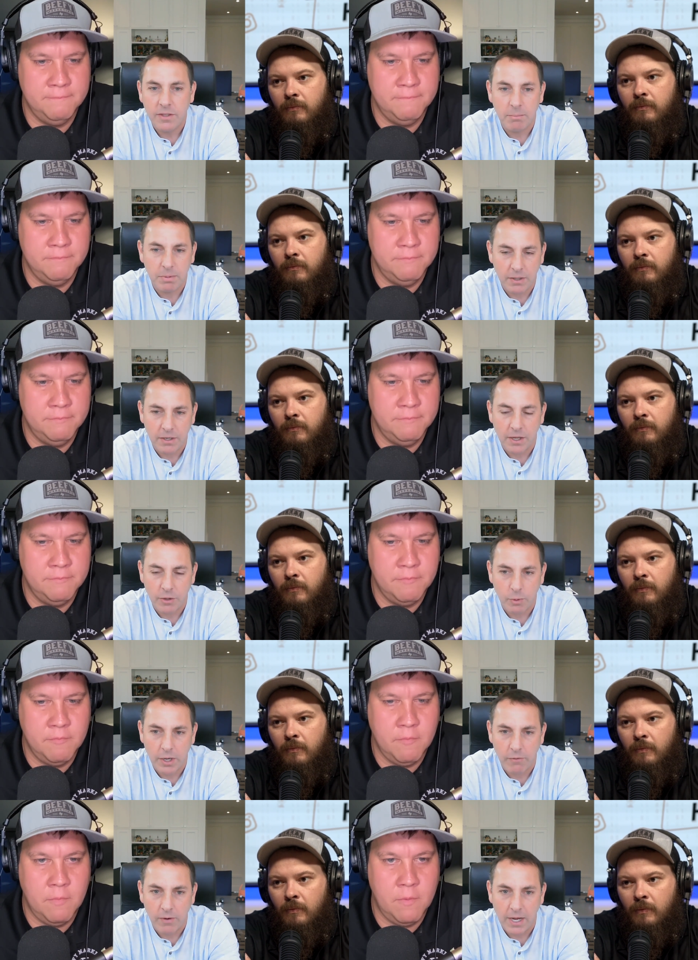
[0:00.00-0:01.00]
Speaker 1: than be the other
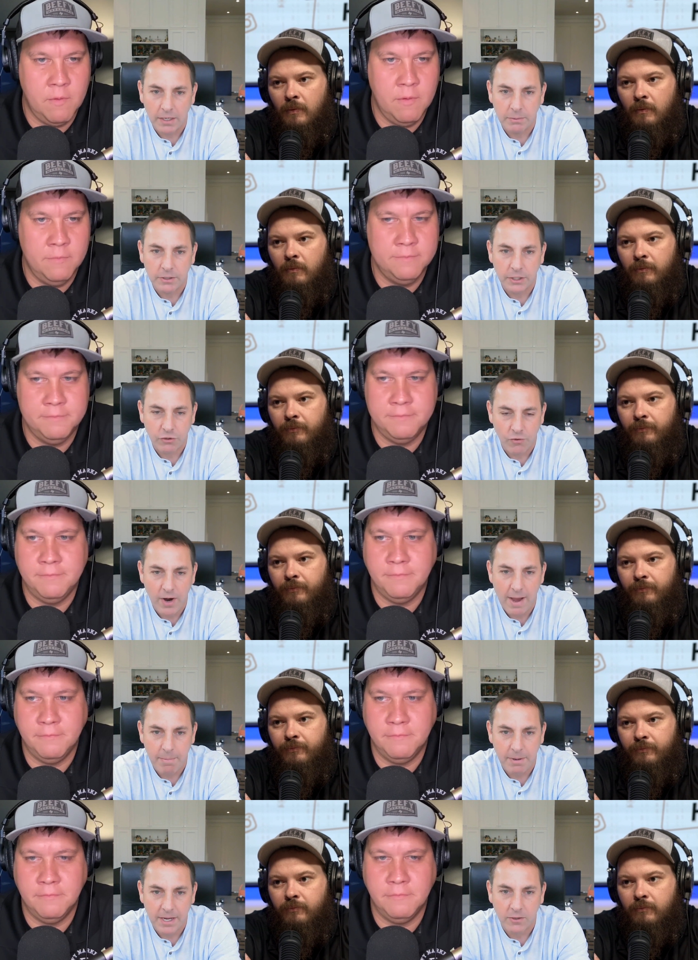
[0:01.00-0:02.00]
way around and be like,
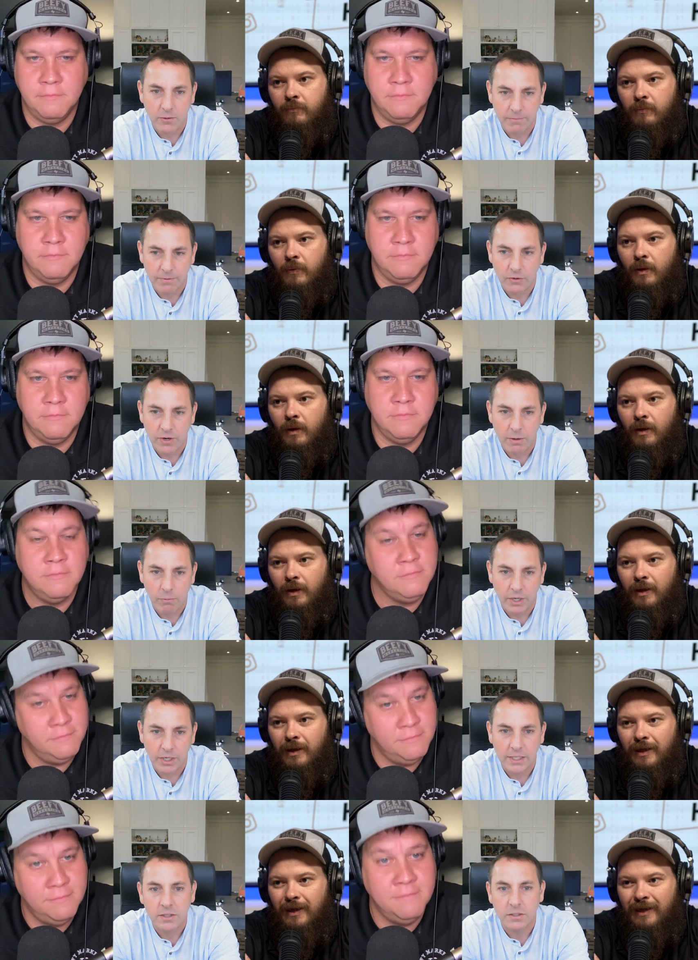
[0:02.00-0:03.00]
crap, I got to go figure out where I'm going
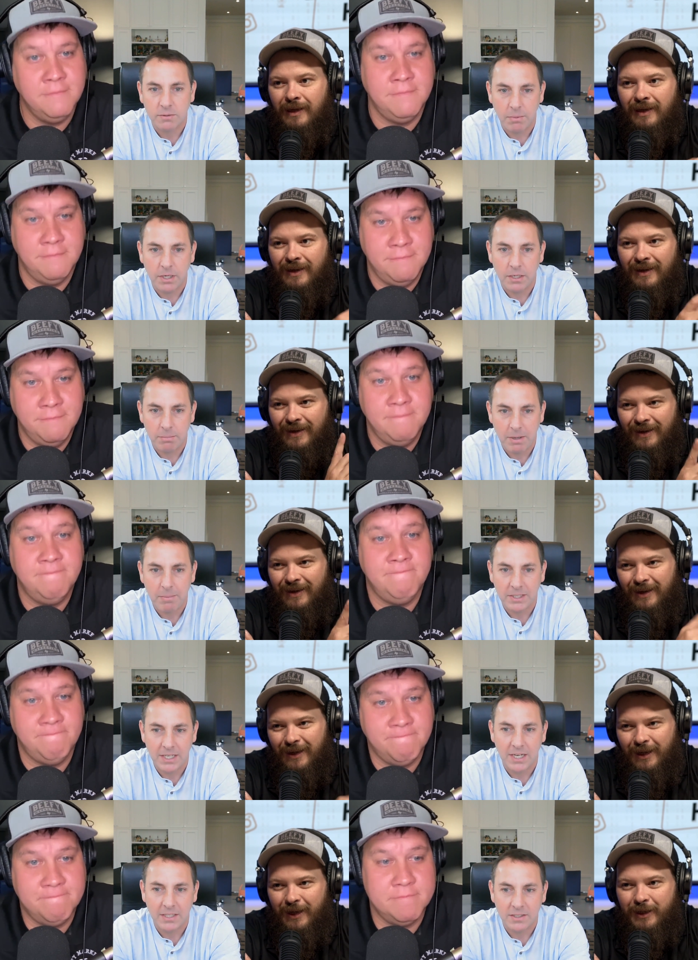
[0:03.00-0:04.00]
to get this money to pay my
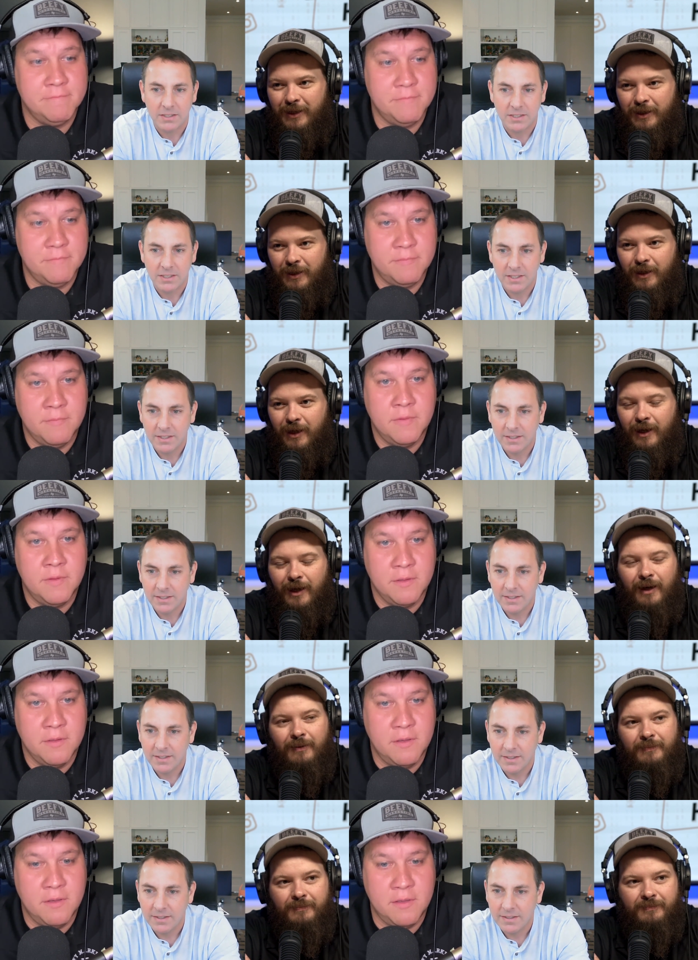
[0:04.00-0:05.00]
taxes. Yeah.
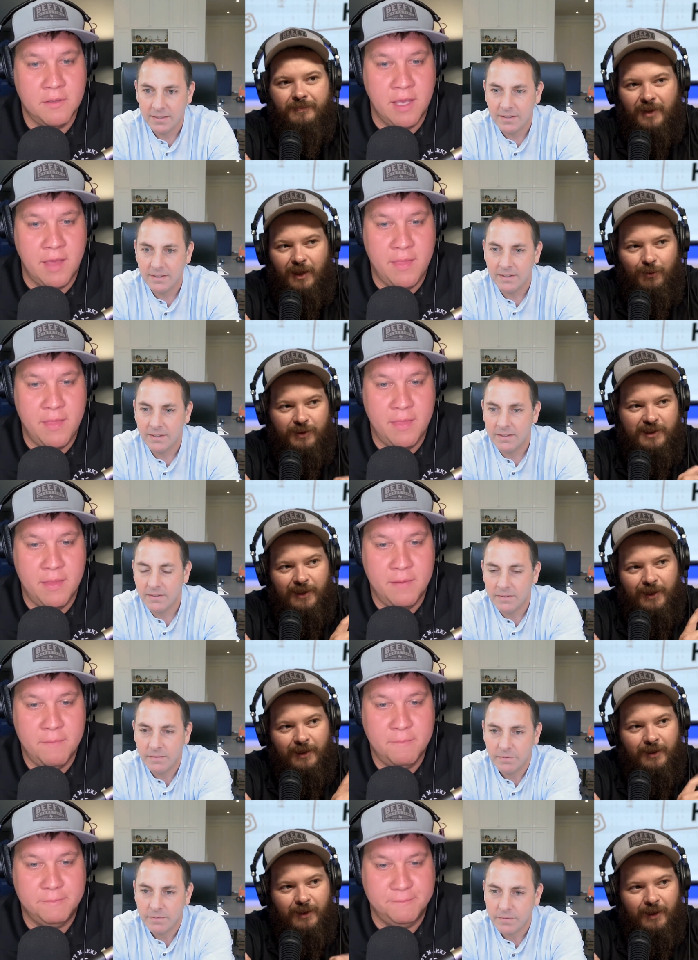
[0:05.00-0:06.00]
Speaker 2: yeah. I would second
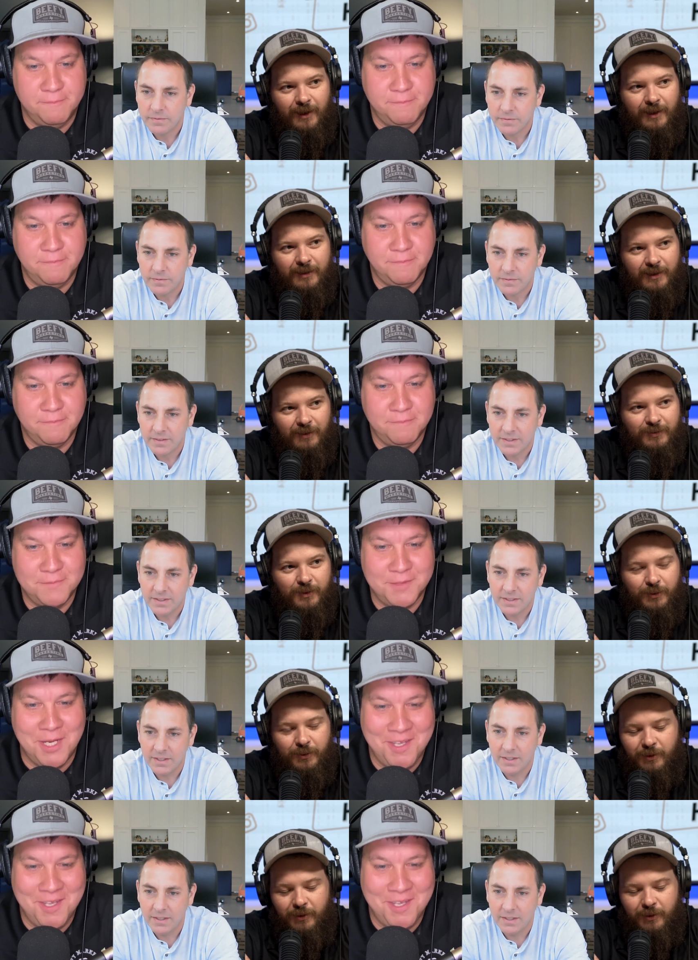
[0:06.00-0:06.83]
that because I've screwed up